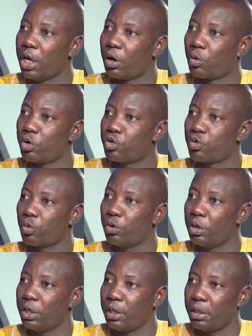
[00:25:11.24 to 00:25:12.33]
control.
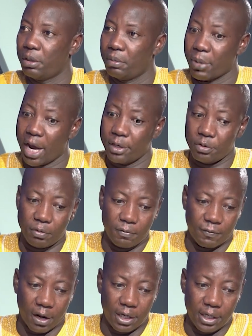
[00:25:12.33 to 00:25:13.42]
Mind you,
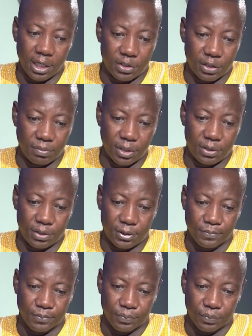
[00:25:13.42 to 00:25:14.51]
violent extremists,
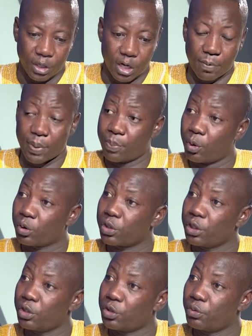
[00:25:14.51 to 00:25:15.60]
their purpose
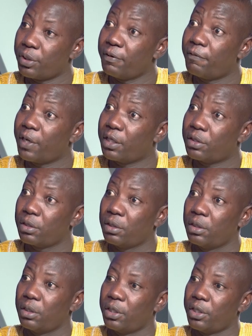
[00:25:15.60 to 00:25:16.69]
is to inflict,
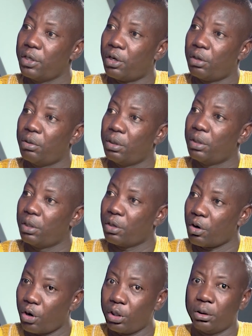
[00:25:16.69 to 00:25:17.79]

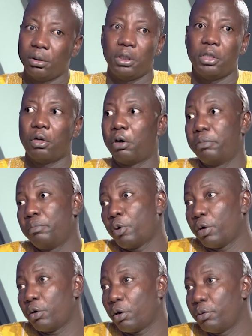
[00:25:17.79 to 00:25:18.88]

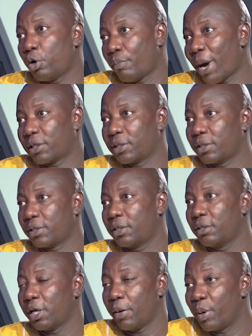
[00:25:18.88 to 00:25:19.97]
on masses,
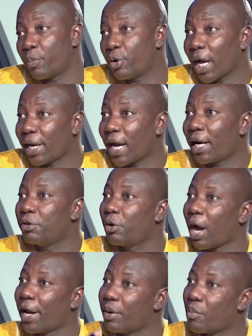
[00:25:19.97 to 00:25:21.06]
and people gather,
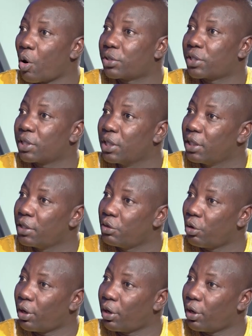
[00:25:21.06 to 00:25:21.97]
at the mosques, and